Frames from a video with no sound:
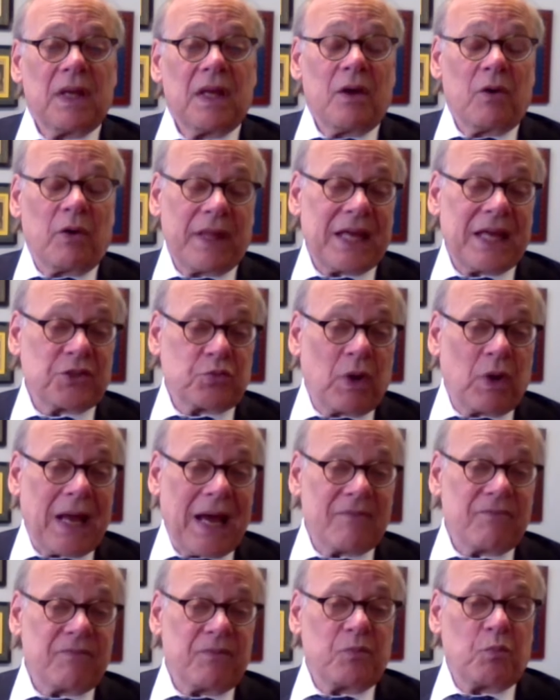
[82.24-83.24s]
"Well, that's what
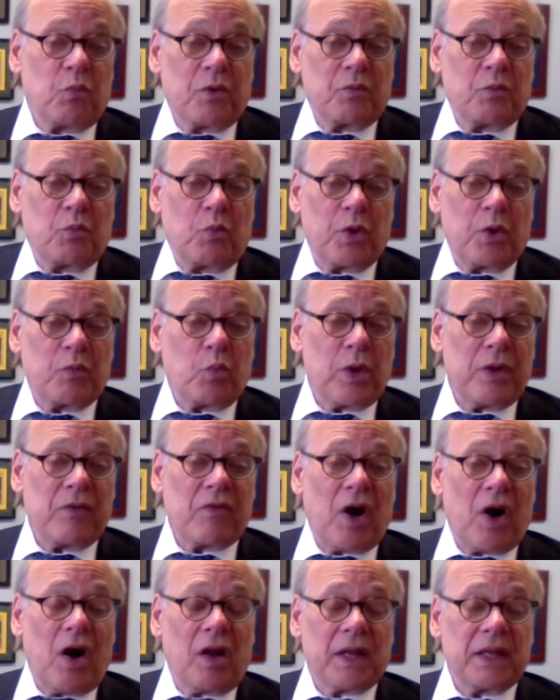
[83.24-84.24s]

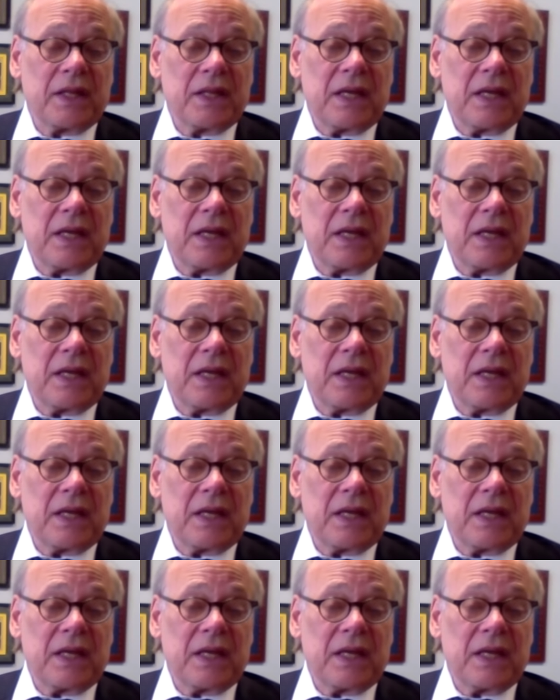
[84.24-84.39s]
we've all